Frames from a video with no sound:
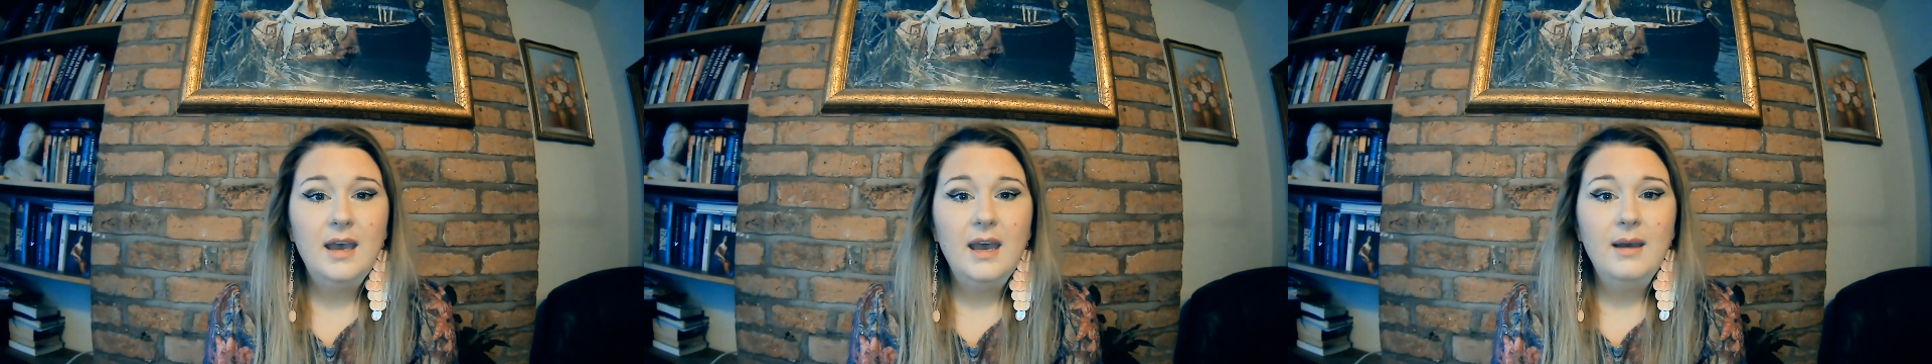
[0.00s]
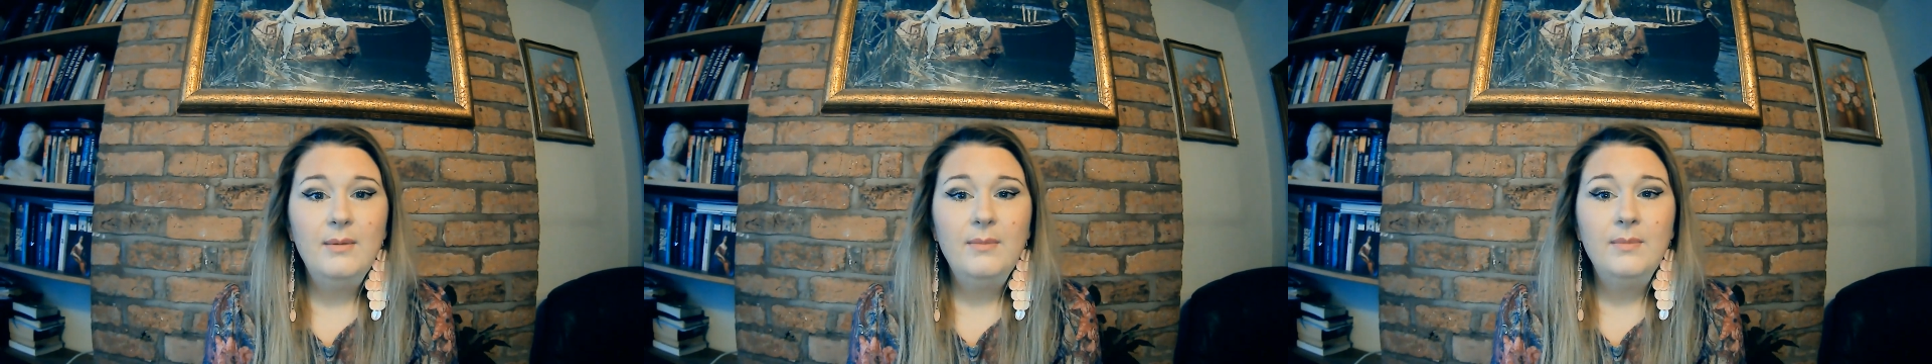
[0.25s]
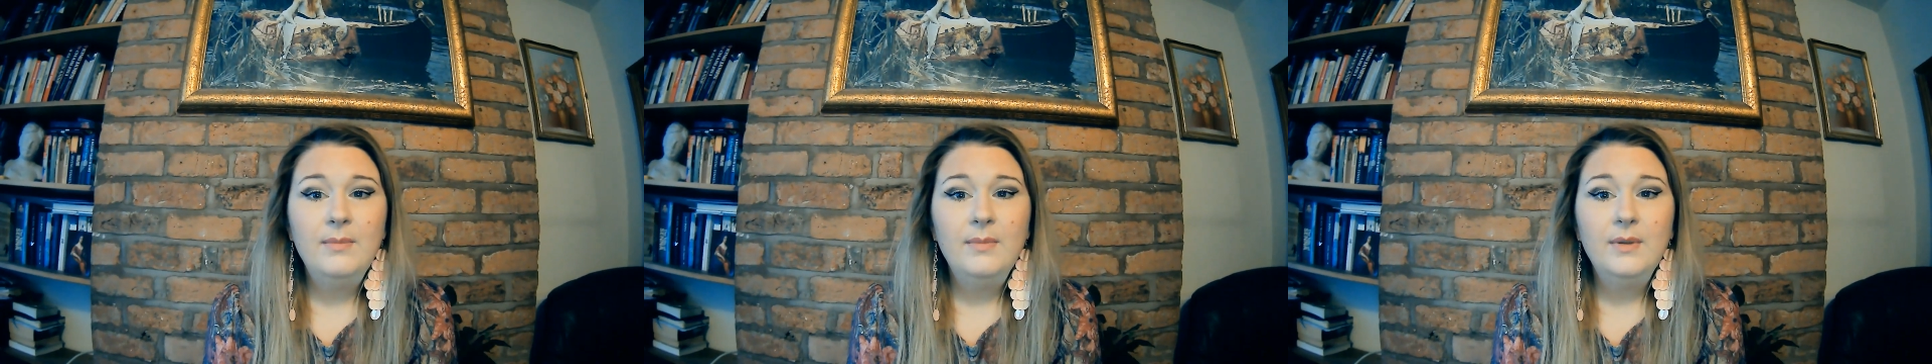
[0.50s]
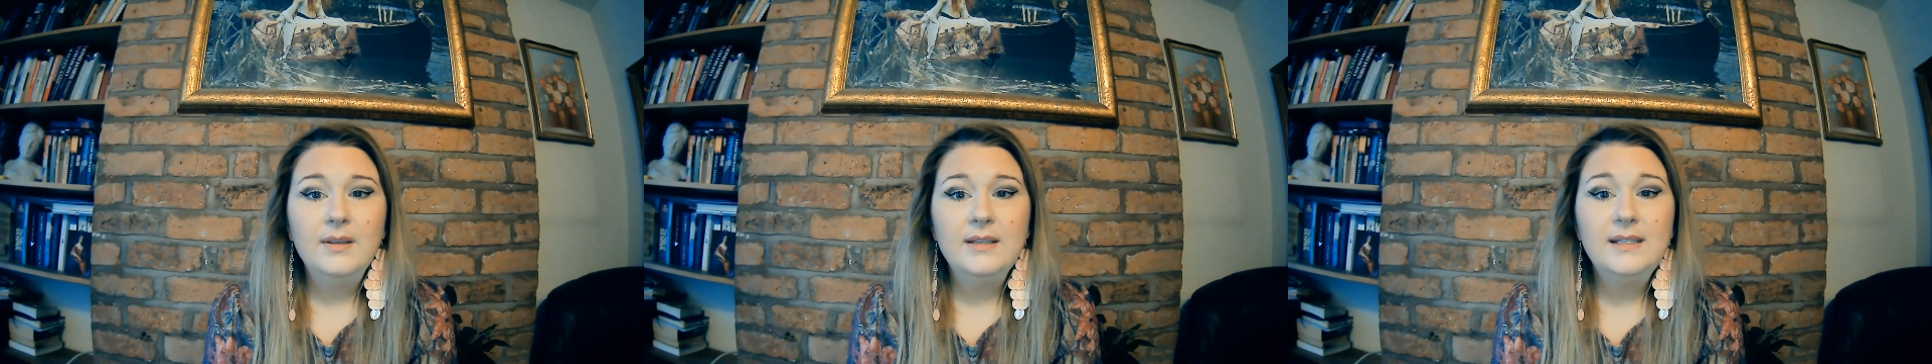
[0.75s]

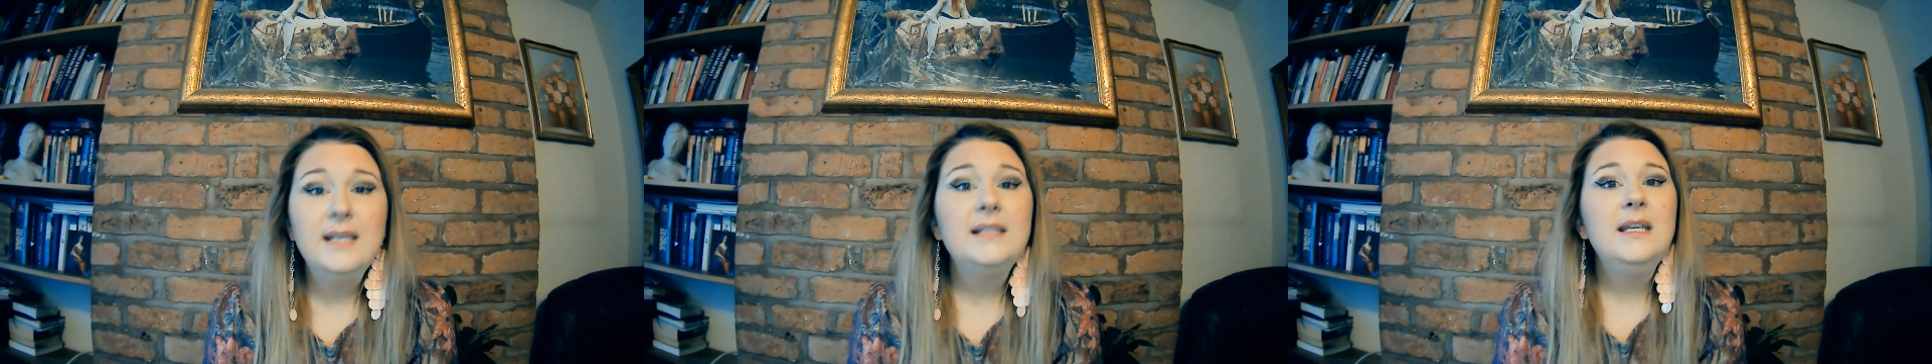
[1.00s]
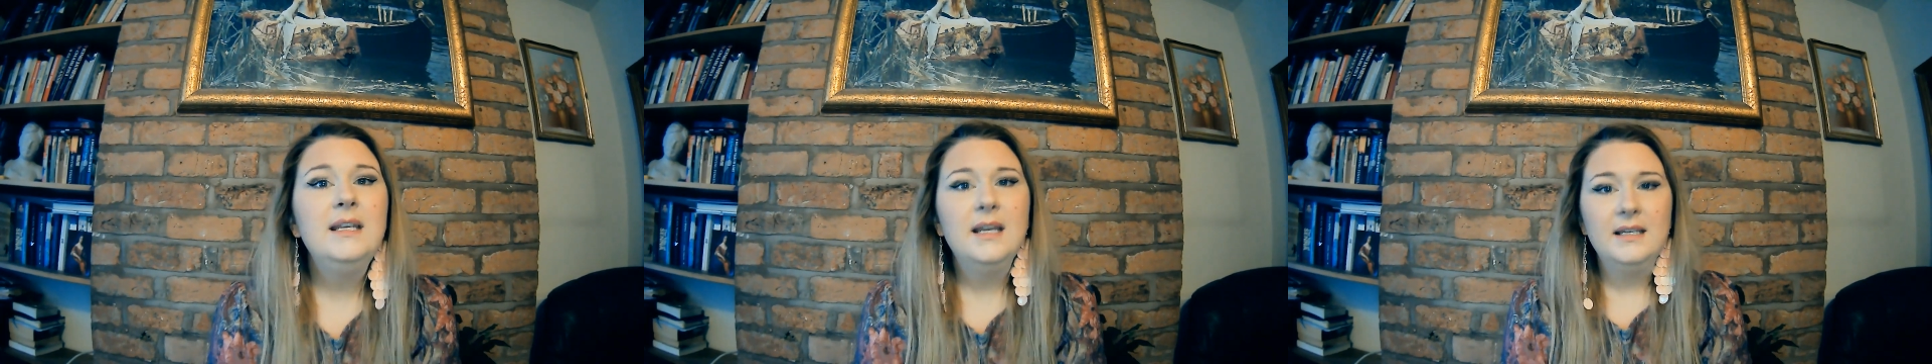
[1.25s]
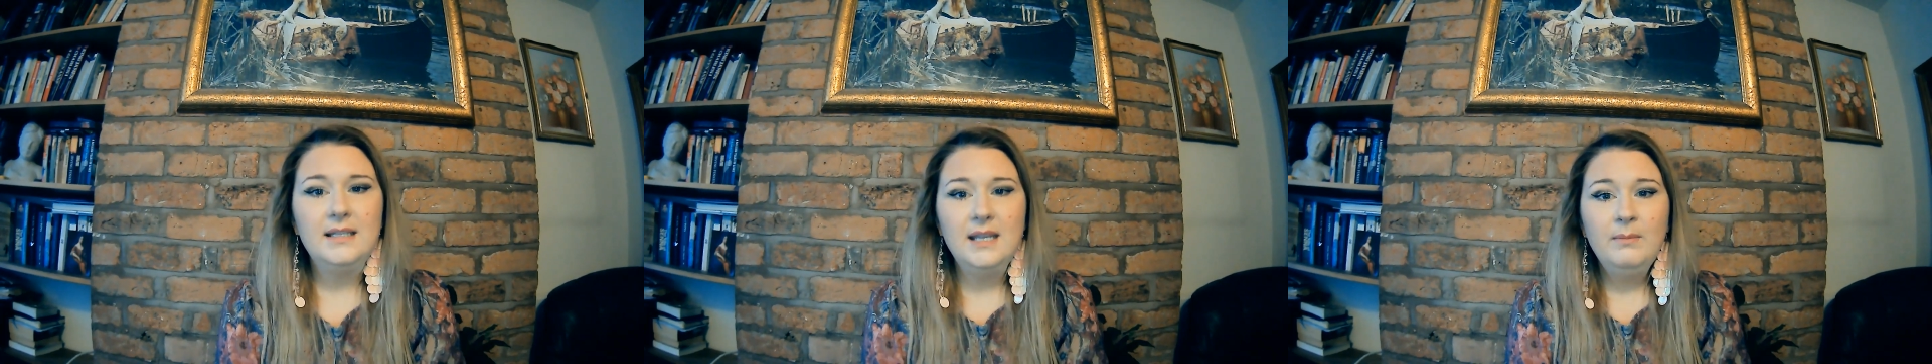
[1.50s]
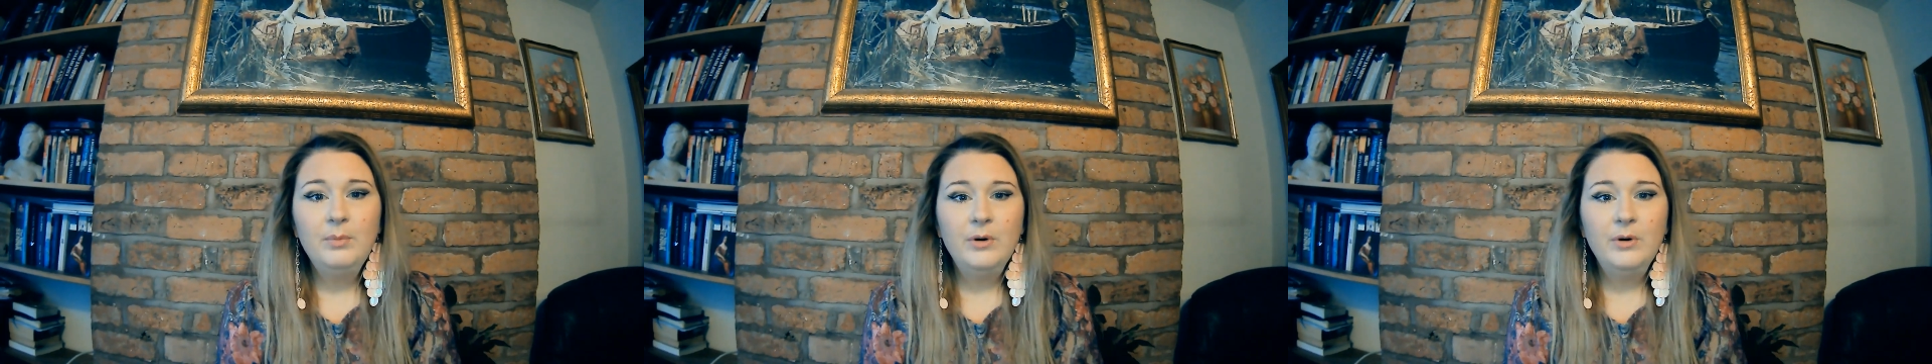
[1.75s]
1619